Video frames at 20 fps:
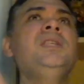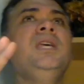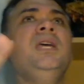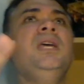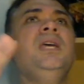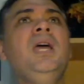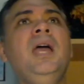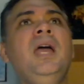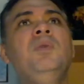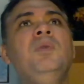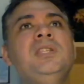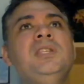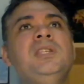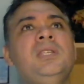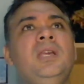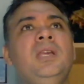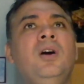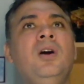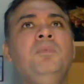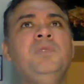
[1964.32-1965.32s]
I was,
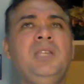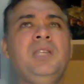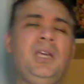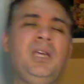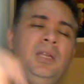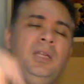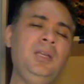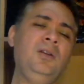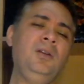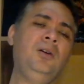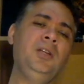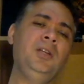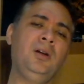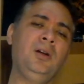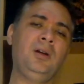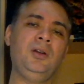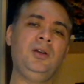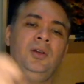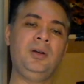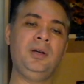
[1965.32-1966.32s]
I'm saying,
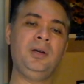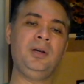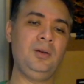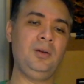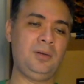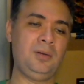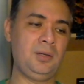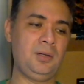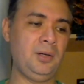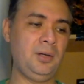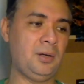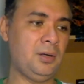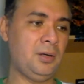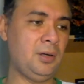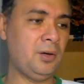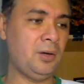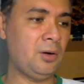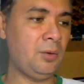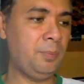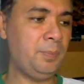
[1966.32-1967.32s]

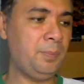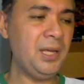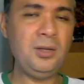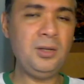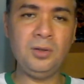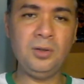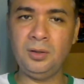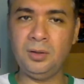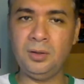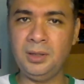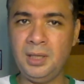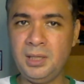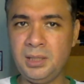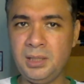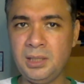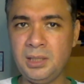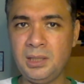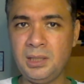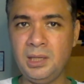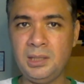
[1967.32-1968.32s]
your opinion on this
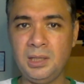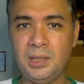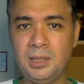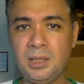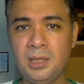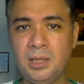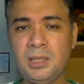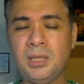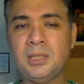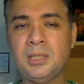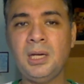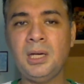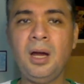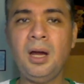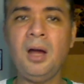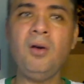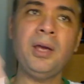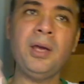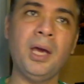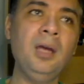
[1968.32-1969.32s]
is like,
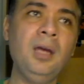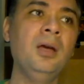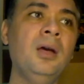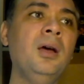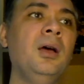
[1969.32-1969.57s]
okay.